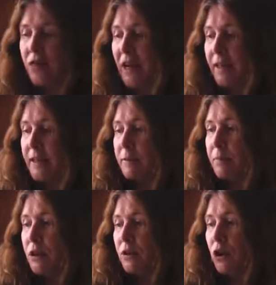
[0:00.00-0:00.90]
That is
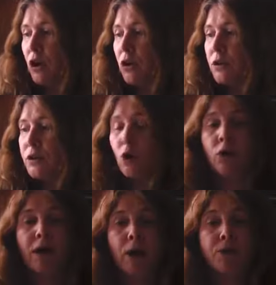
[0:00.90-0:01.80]
because
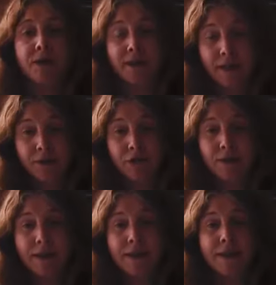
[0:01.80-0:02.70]
of health and safety
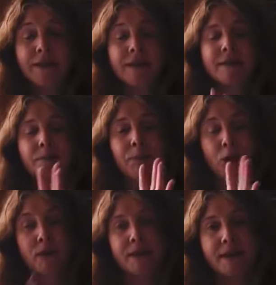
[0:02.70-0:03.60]
reasons,
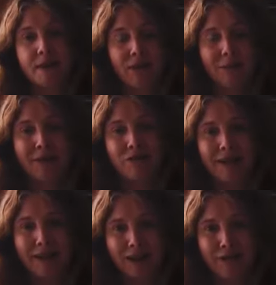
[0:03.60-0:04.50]
because this is a family
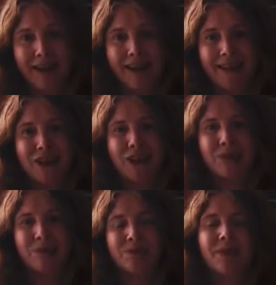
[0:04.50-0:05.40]
friendly
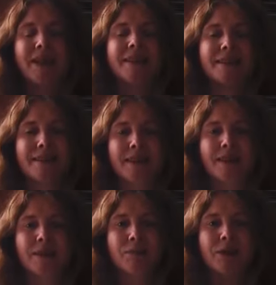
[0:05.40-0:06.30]
range. It's
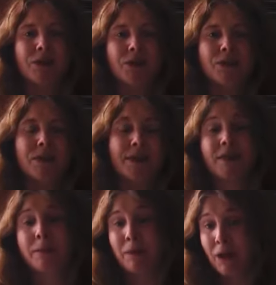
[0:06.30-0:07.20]
designed to be used
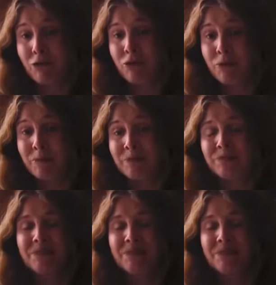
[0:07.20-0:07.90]
in the bathroom.